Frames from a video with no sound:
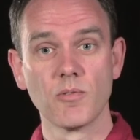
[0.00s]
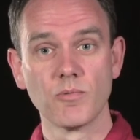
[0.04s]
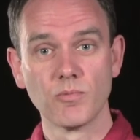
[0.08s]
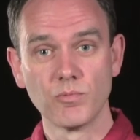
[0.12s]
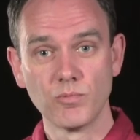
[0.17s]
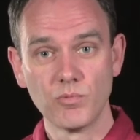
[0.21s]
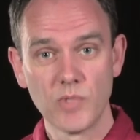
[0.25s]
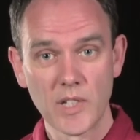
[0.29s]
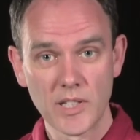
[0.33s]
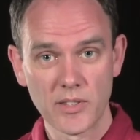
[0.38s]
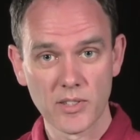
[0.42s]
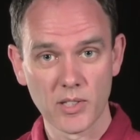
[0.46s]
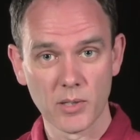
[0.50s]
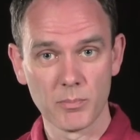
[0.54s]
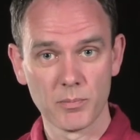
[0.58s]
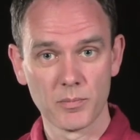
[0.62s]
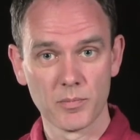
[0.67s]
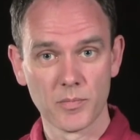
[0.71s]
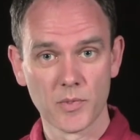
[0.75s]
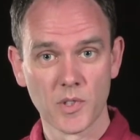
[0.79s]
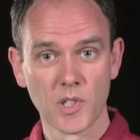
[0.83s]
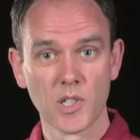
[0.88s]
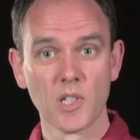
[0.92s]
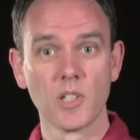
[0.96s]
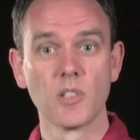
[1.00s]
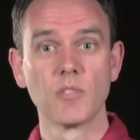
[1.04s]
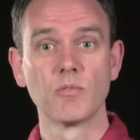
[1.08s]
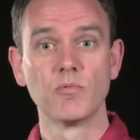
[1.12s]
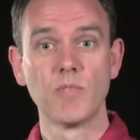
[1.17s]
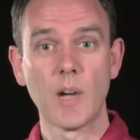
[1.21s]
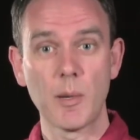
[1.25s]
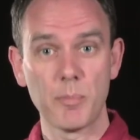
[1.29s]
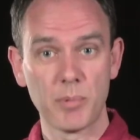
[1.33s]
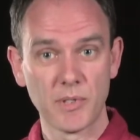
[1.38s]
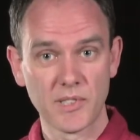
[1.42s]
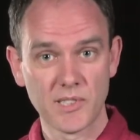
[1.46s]
rhythm,
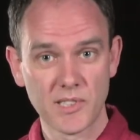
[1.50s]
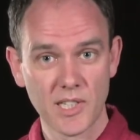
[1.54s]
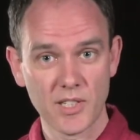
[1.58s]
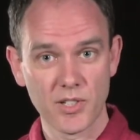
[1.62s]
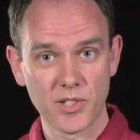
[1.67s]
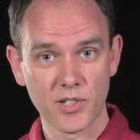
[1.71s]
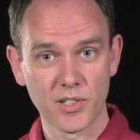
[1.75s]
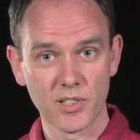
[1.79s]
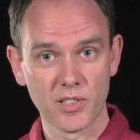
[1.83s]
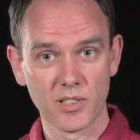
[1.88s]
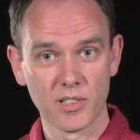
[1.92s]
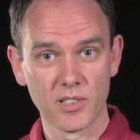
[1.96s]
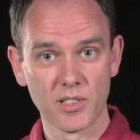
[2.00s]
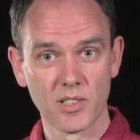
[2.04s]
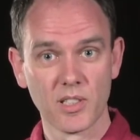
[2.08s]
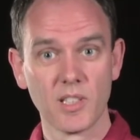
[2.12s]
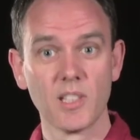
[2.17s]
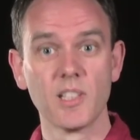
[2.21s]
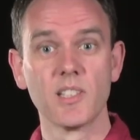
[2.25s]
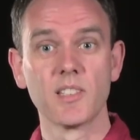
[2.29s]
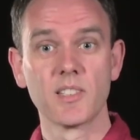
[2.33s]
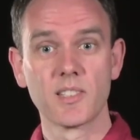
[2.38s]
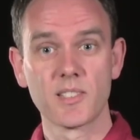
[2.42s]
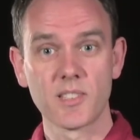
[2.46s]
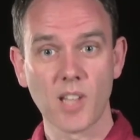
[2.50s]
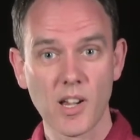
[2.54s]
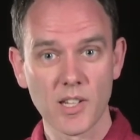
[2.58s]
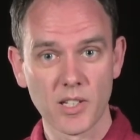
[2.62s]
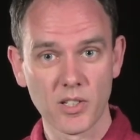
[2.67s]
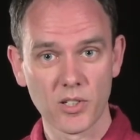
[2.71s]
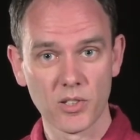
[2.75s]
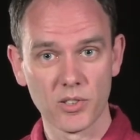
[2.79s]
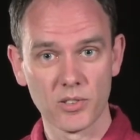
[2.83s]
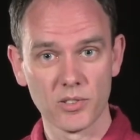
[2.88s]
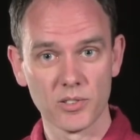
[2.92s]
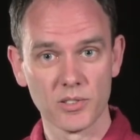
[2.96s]
repetition,
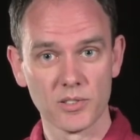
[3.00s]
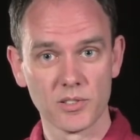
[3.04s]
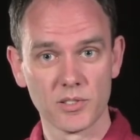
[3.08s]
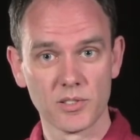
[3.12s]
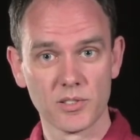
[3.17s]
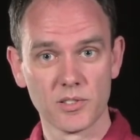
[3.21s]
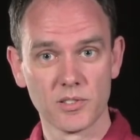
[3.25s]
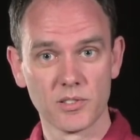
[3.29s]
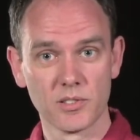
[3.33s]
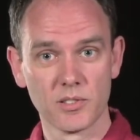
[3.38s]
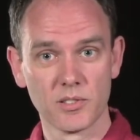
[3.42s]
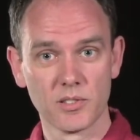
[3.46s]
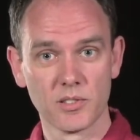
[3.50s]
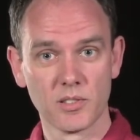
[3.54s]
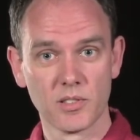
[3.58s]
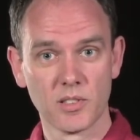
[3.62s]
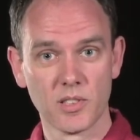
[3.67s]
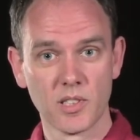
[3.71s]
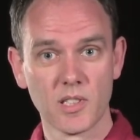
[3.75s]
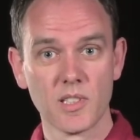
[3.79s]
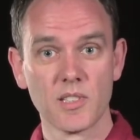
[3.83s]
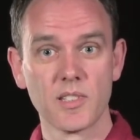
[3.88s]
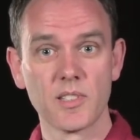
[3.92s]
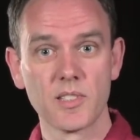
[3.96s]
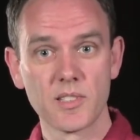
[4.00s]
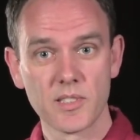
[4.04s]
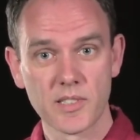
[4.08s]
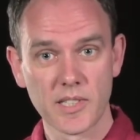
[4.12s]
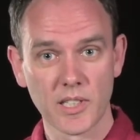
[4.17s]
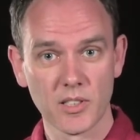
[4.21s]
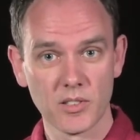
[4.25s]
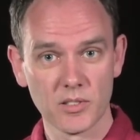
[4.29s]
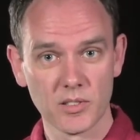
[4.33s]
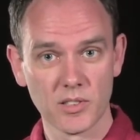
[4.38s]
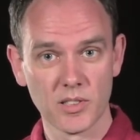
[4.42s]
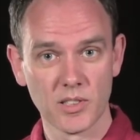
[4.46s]
cycles,
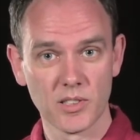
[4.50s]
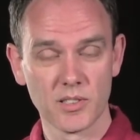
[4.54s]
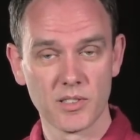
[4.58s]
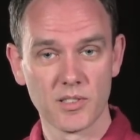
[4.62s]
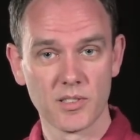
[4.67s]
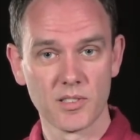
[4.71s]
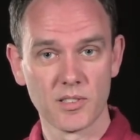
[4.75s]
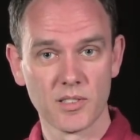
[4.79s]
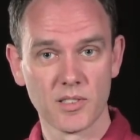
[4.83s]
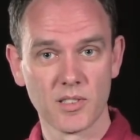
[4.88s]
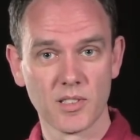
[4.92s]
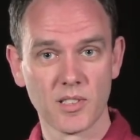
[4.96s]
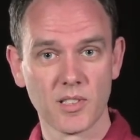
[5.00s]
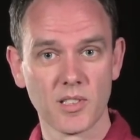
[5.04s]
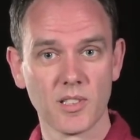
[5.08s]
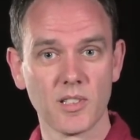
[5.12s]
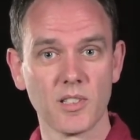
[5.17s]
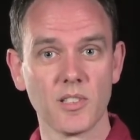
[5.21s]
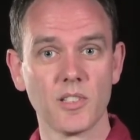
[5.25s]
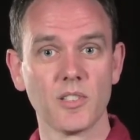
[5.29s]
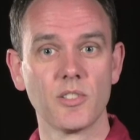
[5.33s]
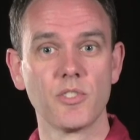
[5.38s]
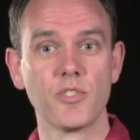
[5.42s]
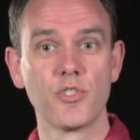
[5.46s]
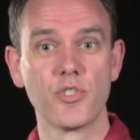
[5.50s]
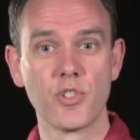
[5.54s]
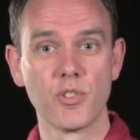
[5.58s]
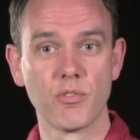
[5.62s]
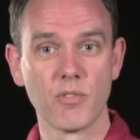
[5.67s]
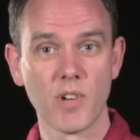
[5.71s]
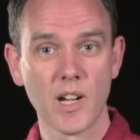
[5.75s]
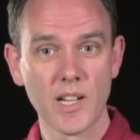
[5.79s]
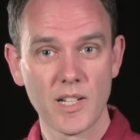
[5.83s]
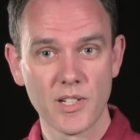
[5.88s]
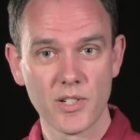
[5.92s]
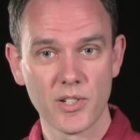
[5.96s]
stillness,
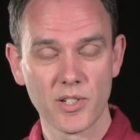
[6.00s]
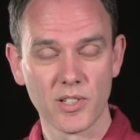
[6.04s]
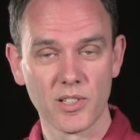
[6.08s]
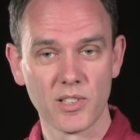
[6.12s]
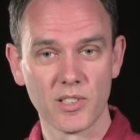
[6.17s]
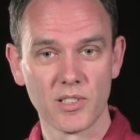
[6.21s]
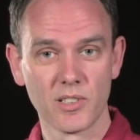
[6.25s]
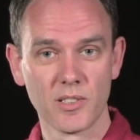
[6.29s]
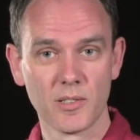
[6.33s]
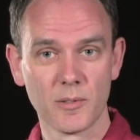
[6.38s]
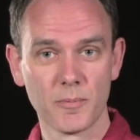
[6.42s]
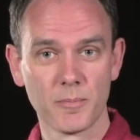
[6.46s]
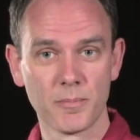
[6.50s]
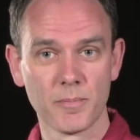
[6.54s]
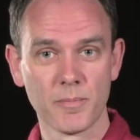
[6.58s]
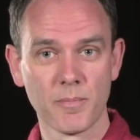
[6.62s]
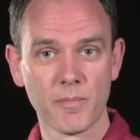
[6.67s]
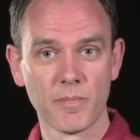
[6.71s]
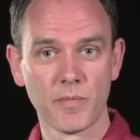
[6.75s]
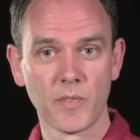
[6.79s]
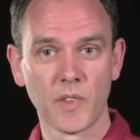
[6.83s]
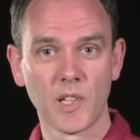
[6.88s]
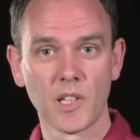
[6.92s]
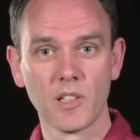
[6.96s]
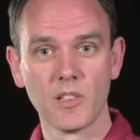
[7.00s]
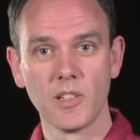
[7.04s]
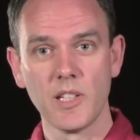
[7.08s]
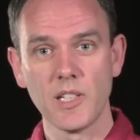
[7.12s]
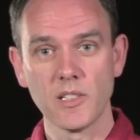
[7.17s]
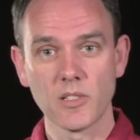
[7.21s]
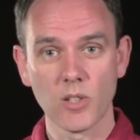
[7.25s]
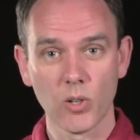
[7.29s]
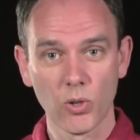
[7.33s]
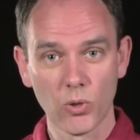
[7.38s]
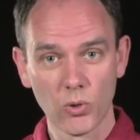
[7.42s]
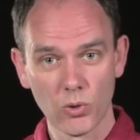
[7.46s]
duration.
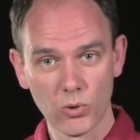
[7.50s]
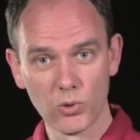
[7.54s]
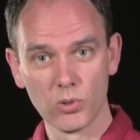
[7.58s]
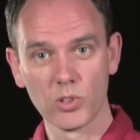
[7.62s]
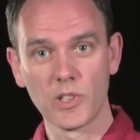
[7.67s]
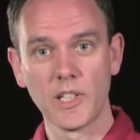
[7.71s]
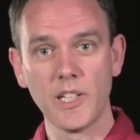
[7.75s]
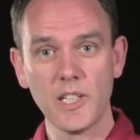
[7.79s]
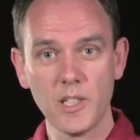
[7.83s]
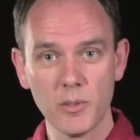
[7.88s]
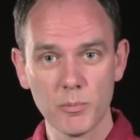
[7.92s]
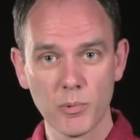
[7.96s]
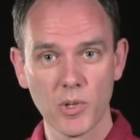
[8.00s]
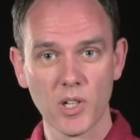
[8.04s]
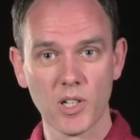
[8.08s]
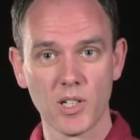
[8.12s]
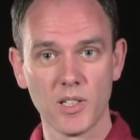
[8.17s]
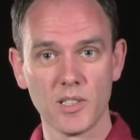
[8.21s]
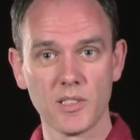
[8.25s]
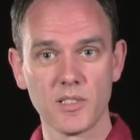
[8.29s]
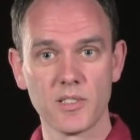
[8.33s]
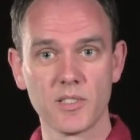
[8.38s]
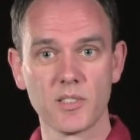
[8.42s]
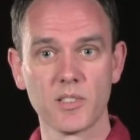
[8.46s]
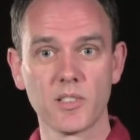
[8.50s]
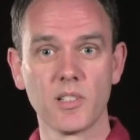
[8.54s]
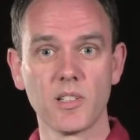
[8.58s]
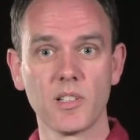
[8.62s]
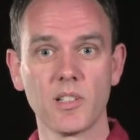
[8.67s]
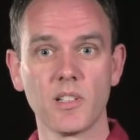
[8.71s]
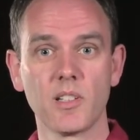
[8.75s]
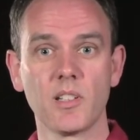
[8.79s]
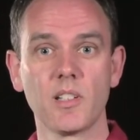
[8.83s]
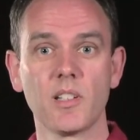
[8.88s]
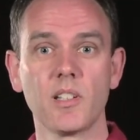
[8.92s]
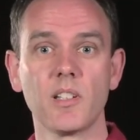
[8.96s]
These are all key words
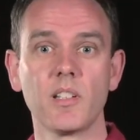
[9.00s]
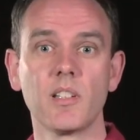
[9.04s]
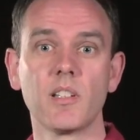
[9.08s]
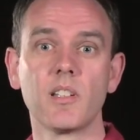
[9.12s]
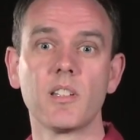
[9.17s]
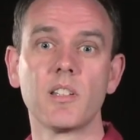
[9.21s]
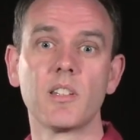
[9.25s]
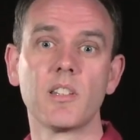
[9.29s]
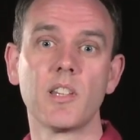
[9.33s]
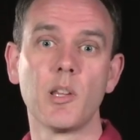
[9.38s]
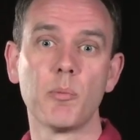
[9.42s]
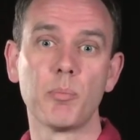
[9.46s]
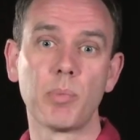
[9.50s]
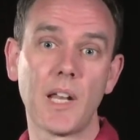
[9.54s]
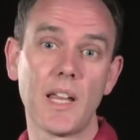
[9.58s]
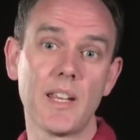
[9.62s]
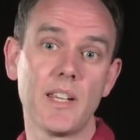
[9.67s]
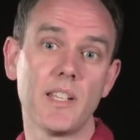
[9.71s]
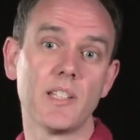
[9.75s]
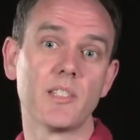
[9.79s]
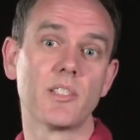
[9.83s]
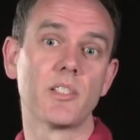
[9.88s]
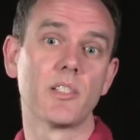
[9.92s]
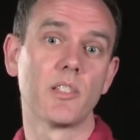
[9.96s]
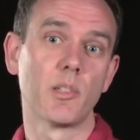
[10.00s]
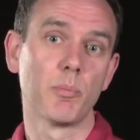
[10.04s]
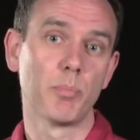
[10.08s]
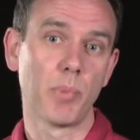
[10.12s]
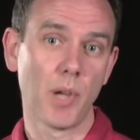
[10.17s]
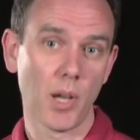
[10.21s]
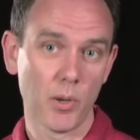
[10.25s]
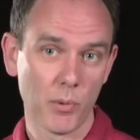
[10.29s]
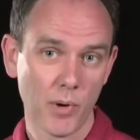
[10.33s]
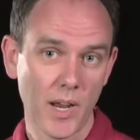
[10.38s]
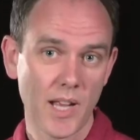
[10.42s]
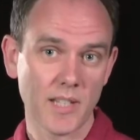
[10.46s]
that play into the
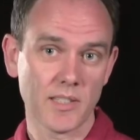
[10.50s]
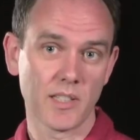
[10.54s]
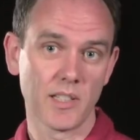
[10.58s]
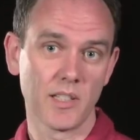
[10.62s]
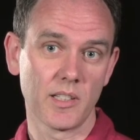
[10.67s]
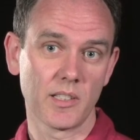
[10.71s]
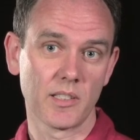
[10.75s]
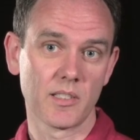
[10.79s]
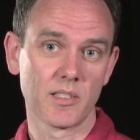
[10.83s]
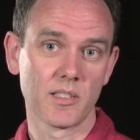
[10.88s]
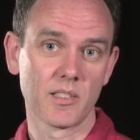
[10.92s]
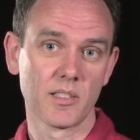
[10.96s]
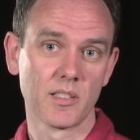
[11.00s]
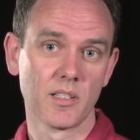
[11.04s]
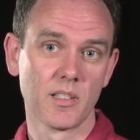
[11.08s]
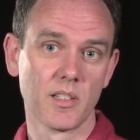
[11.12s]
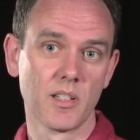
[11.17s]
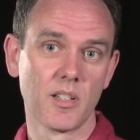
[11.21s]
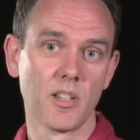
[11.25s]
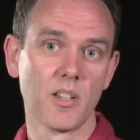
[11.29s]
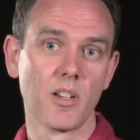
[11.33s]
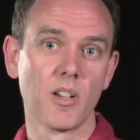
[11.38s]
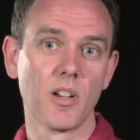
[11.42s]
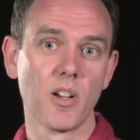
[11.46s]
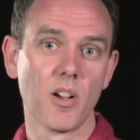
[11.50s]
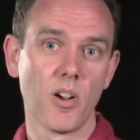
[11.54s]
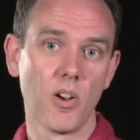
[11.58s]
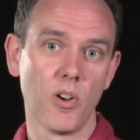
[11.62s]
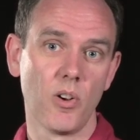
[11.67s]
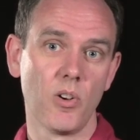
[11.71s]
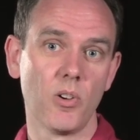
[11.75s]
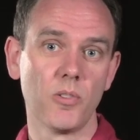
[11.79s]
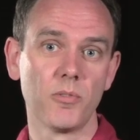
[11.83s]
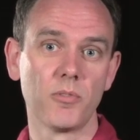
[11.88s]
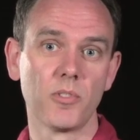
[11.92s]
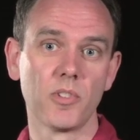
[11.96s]
poetics
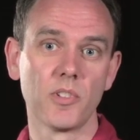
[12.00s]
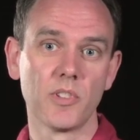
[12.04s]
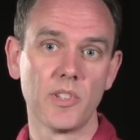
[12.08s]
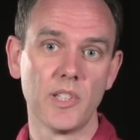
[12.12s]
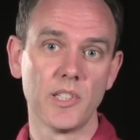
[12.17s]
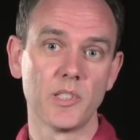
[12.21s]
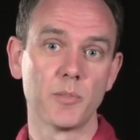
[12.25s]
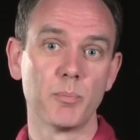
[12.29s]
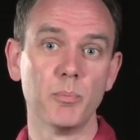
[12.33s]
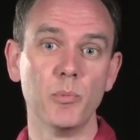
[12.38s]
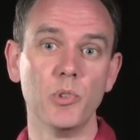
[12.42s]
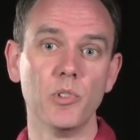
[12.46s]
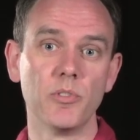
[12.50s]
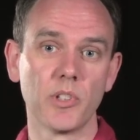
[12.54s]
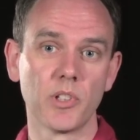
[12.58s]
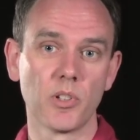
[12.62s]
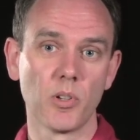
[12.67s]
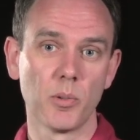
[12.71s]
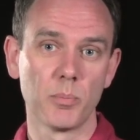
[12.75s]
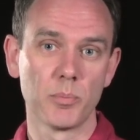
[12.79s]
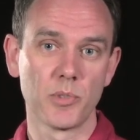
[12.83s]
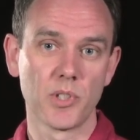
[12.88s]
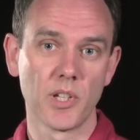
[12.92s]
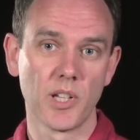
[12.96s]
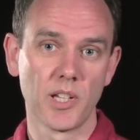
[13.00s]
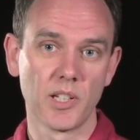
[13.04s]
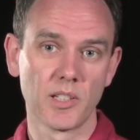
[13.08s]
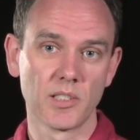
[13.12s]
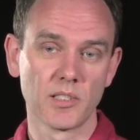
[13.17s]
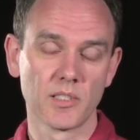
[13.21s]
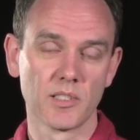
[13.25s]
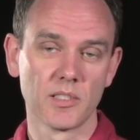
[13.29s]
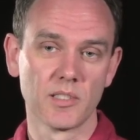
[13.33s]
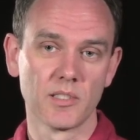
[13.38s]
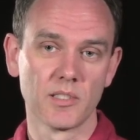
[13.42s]
of this moving object.